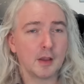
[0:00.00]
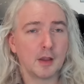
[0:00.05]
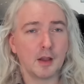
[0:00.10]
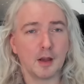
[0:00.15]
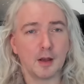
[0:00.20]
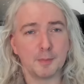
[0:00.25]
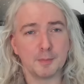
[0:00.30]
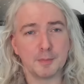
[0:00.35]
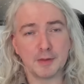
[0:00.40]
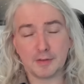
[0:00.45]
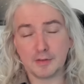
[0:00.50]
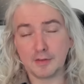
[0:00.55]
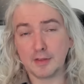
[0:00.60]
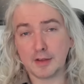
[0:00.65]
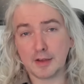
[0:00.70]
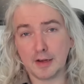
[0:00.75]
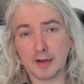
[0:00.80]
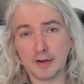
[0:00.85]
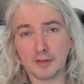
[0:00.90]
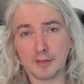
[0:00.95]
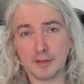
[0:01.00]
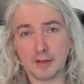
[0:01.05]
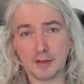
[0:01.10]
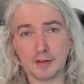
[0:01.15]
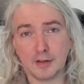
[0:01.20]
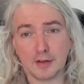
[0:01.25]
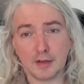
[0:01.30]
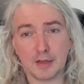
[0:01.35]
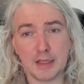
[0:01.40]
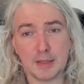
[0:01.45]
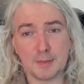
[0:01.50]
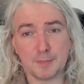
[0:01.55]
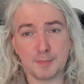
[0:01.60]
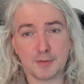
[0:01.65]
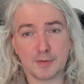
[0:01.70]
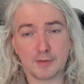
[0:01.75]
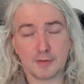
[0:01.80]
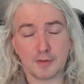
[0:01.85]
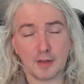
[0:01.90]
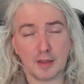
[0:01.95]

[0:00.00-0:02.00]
Um, this is the kind of thing that keeps